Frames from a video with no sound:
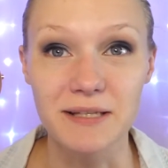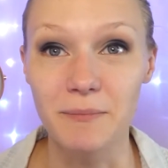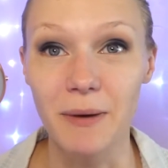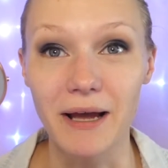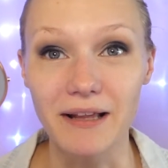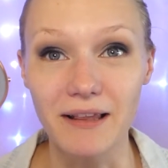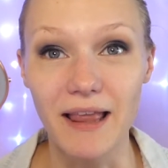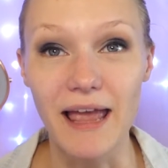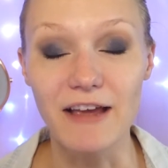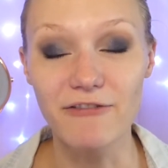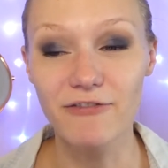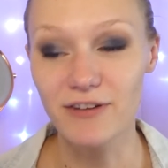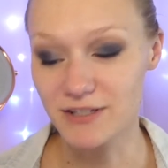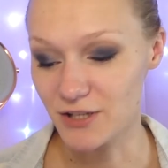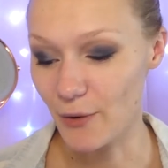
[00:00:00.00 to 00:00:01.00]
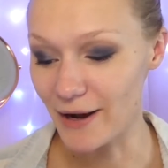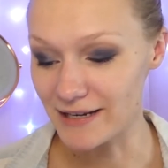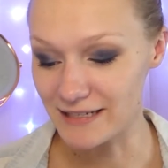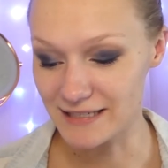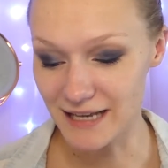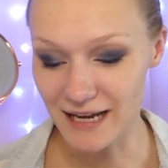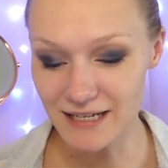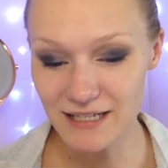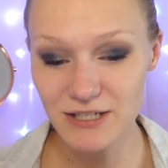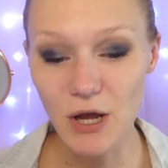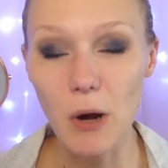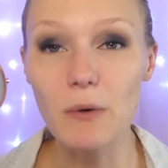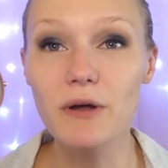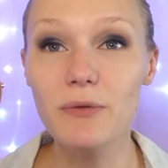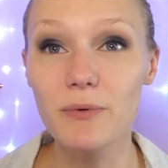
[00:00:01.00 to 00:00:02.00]
in my life, so I decided to
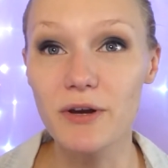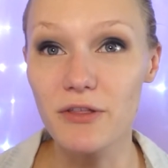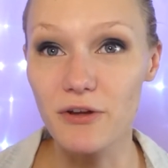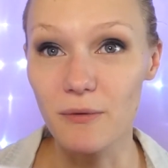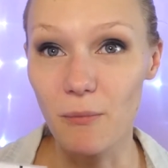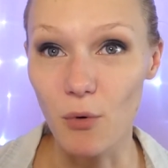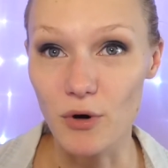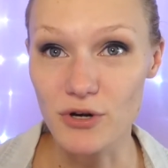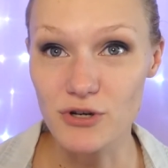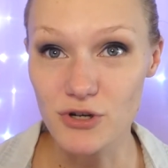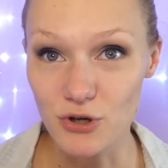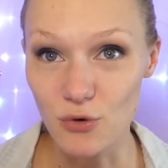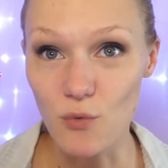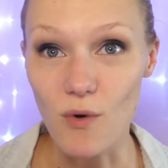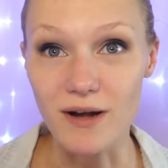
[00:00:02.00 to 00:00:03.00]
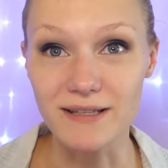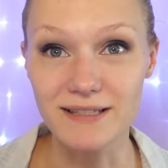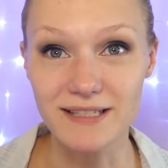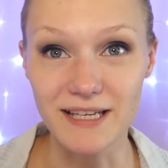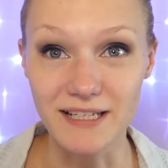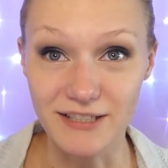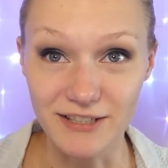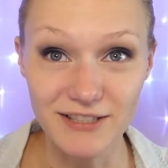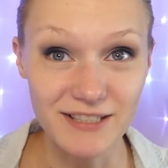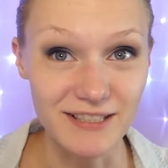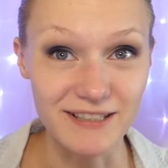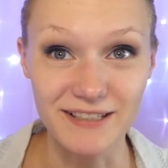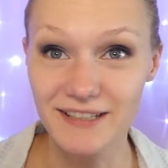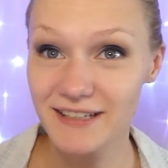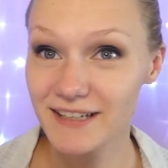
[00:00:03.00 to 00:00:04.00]
go with one of their more new ones here to,
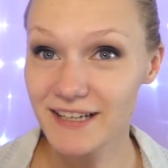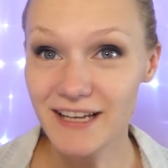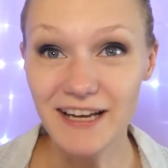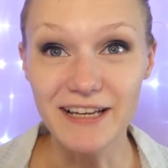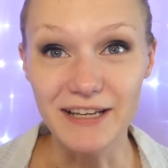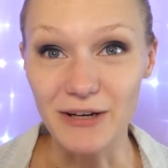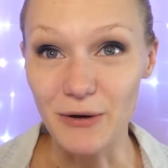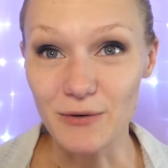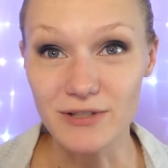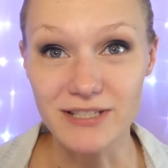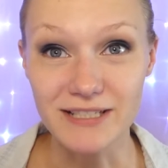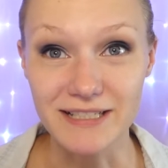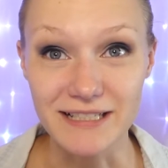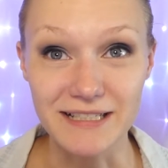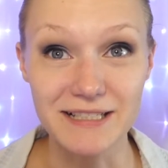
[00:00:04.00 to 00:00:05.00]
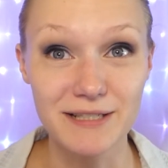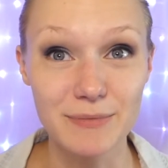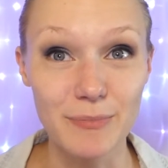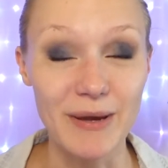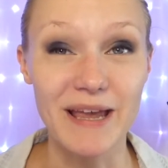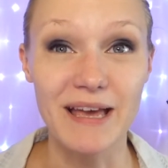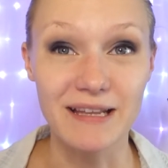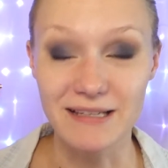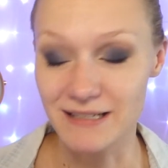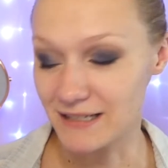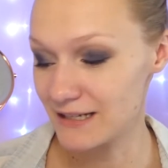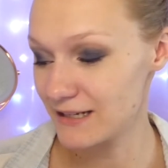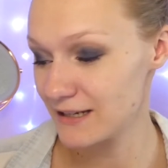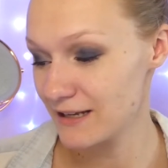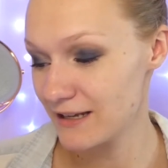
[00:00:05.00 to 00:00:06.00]
you know, just
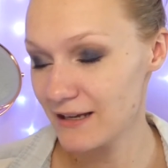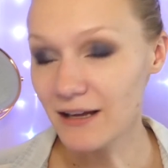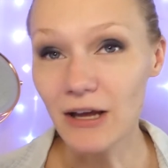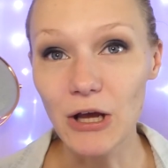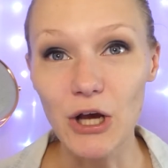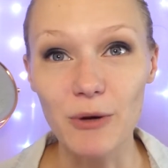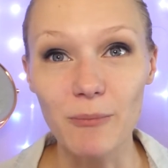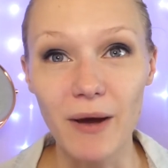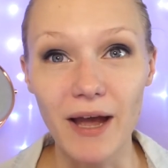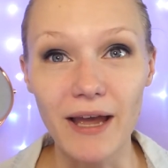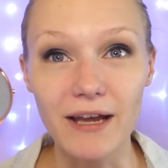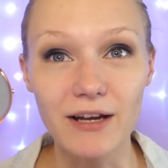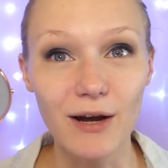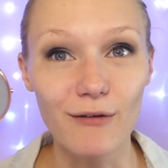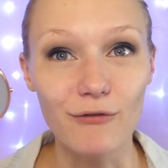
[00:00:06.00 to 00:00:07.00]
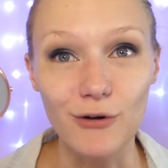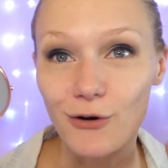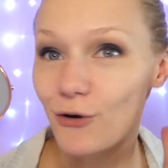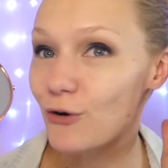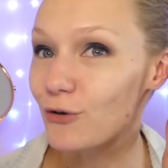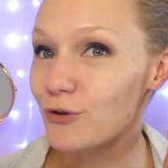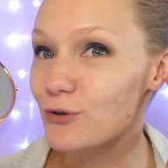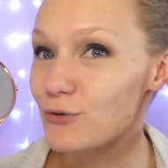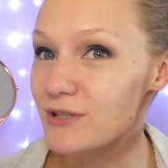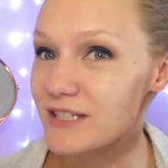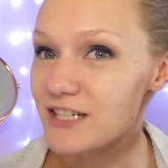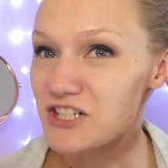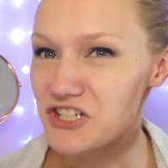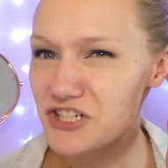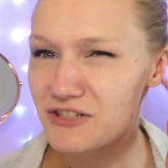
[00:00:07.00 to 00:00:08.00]
expand on my CoverGirl
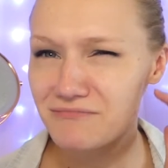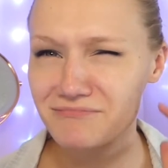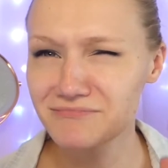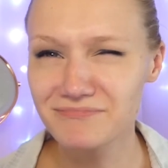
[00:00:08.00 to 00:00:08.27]
usage.